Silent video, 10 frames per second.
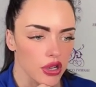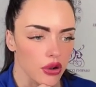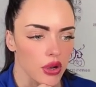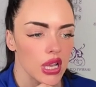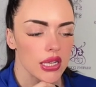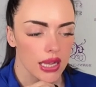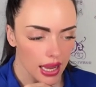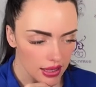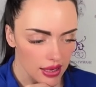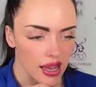So
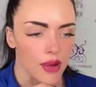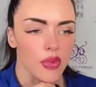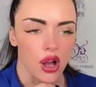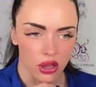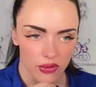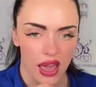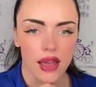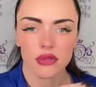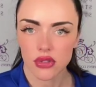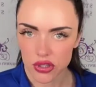tightened up, all of
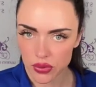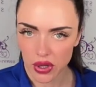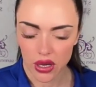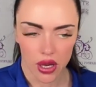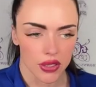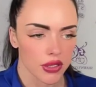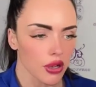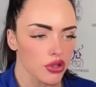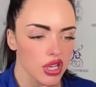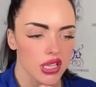that looks really good.
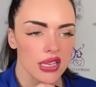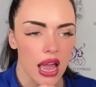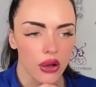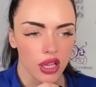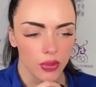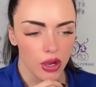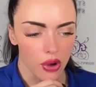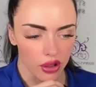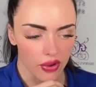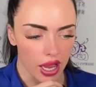So she is now Olympia
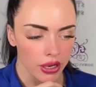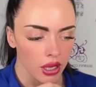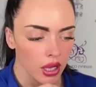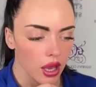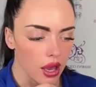qualified.